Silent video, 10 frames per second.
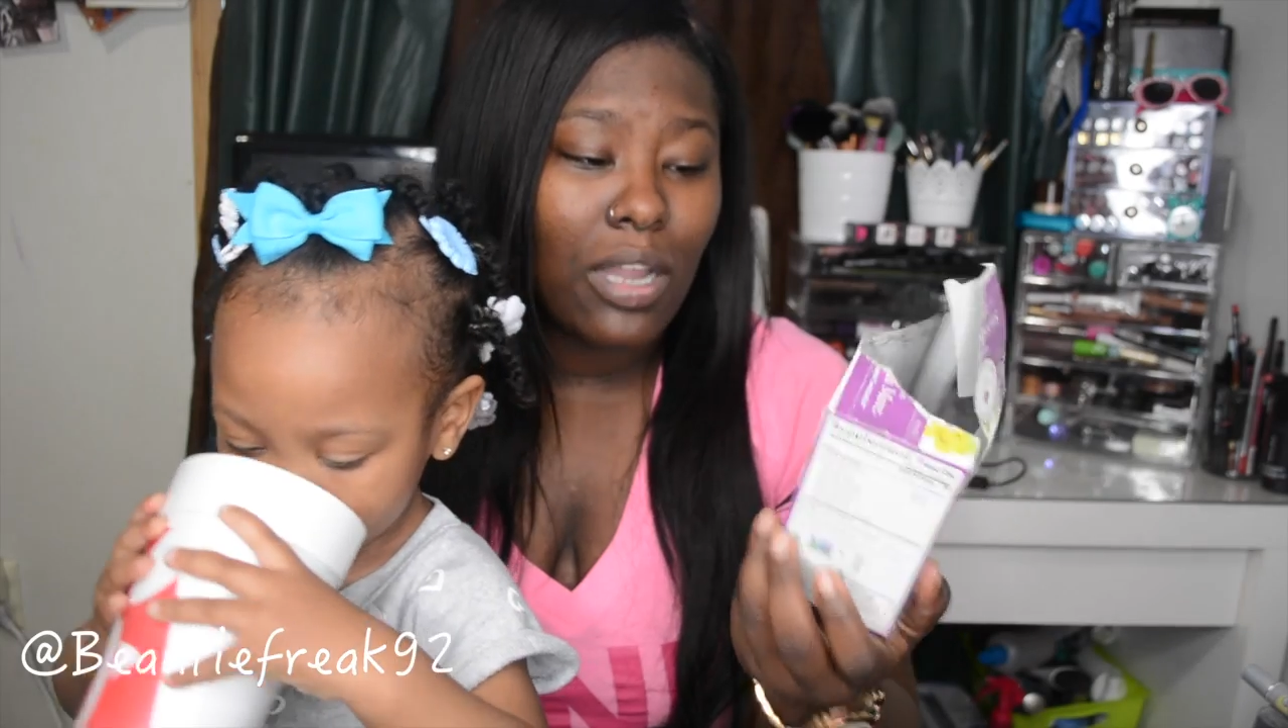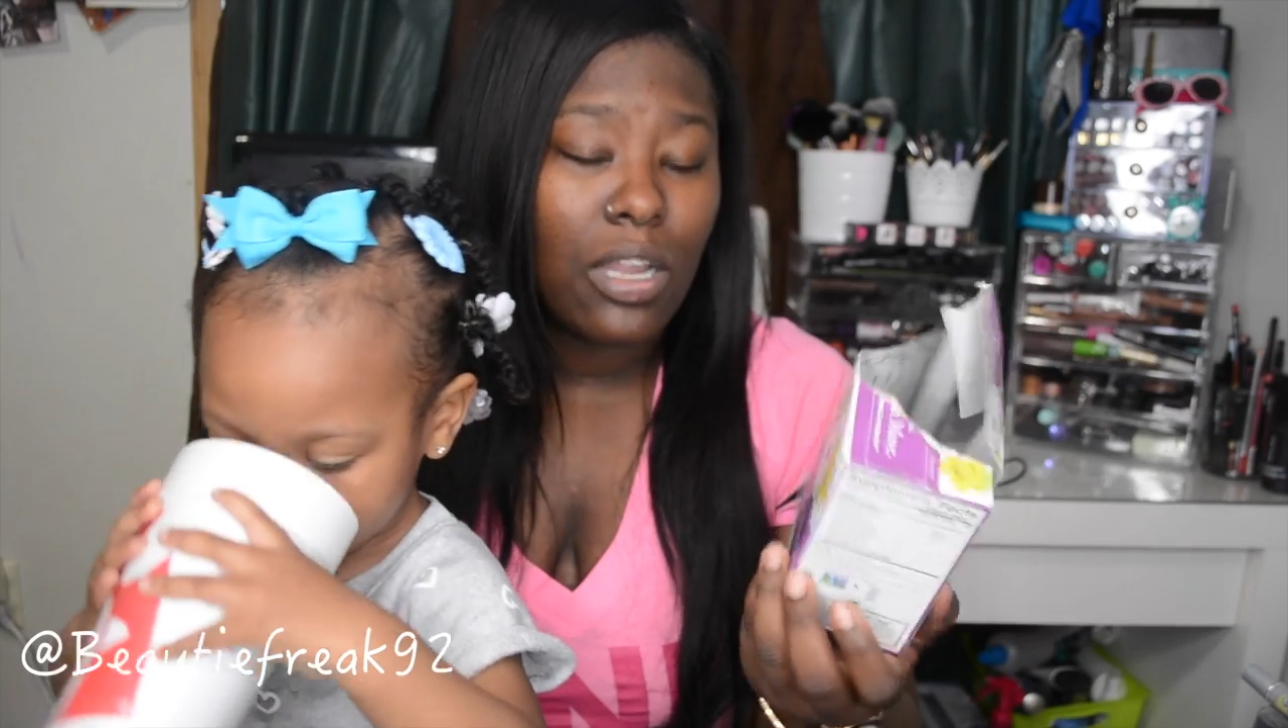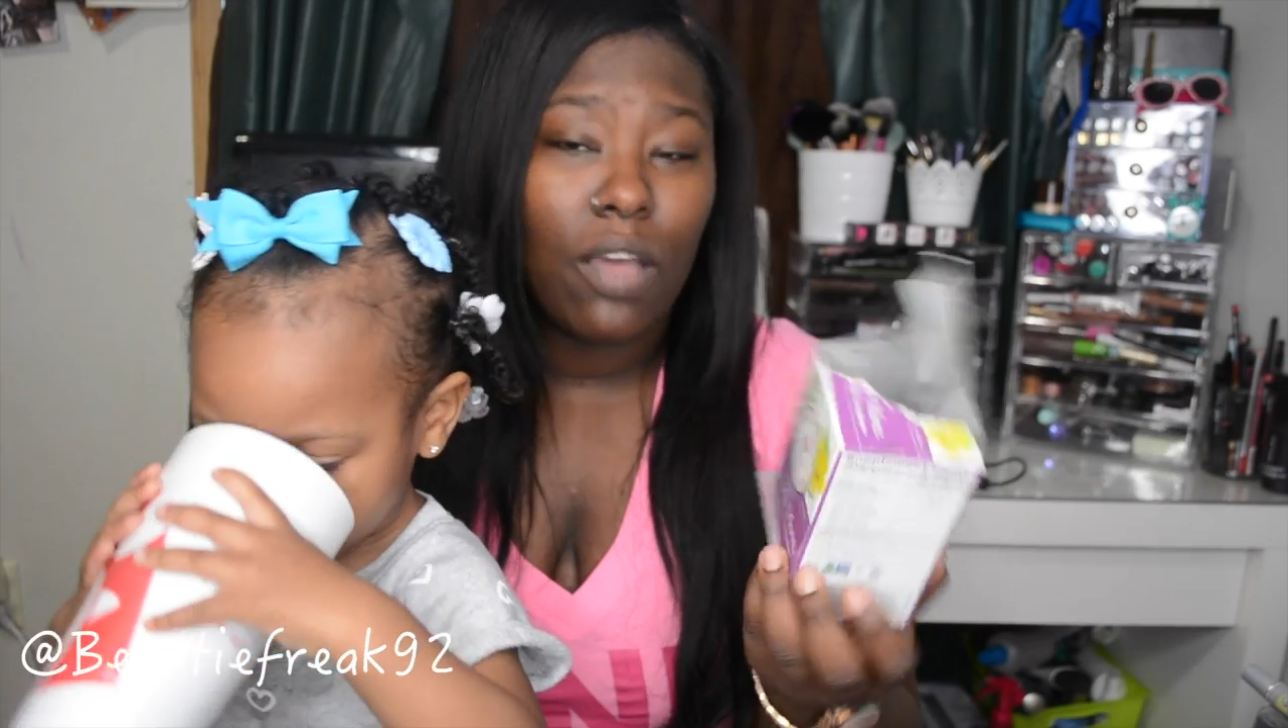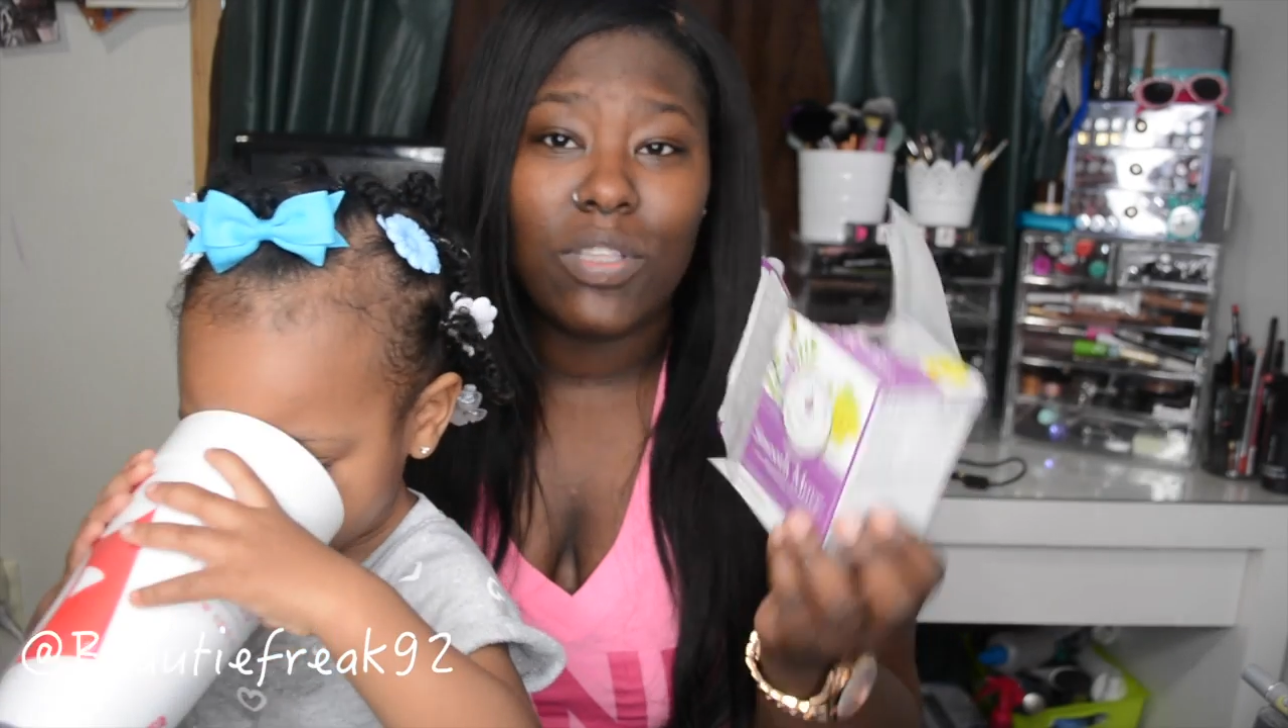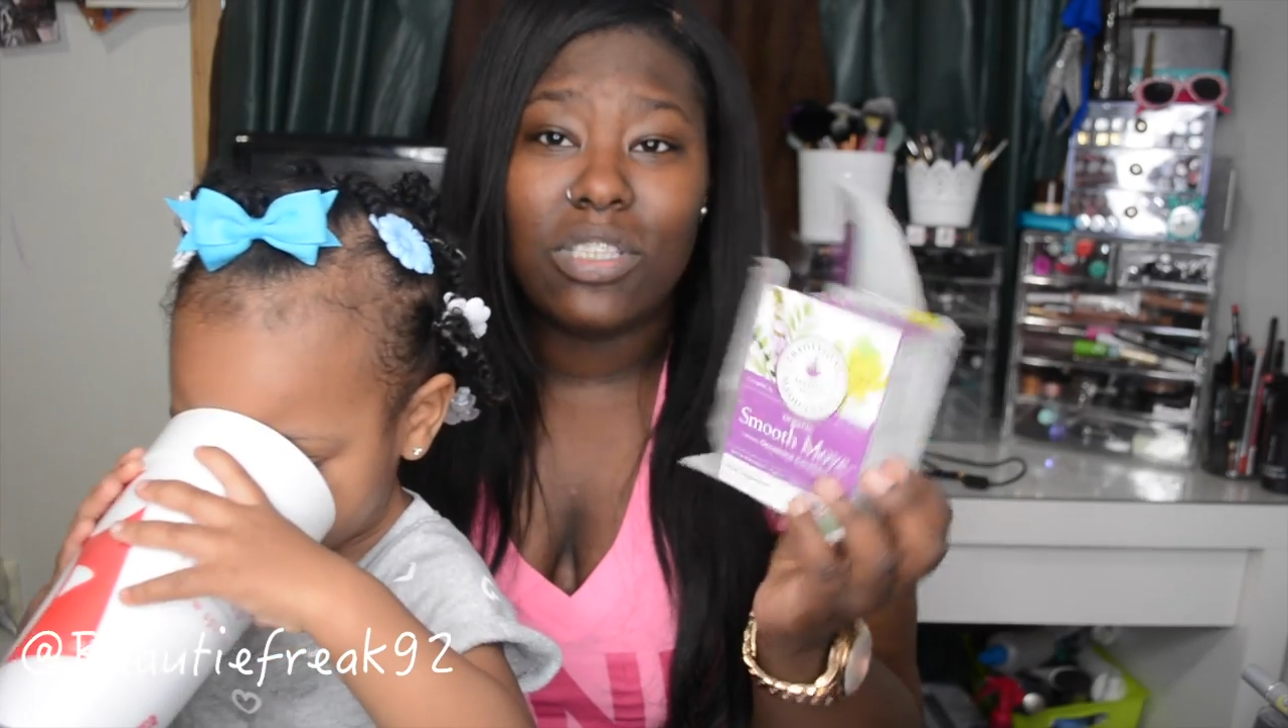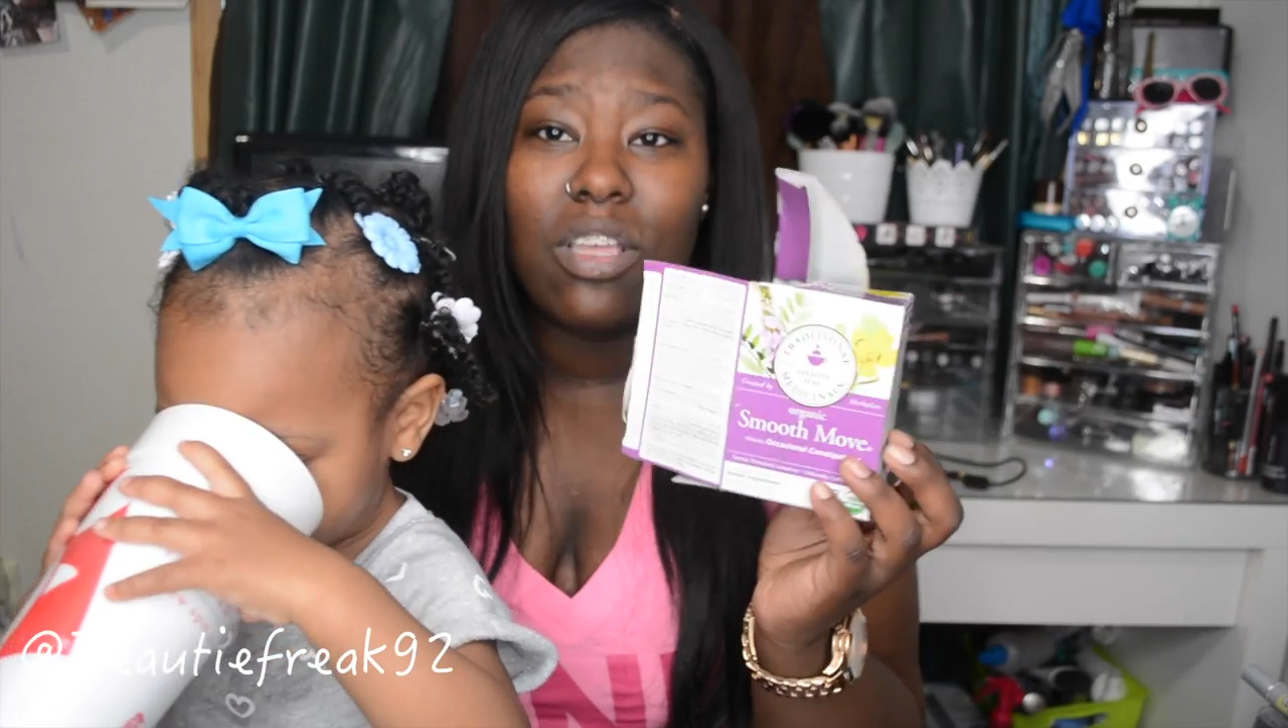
i love this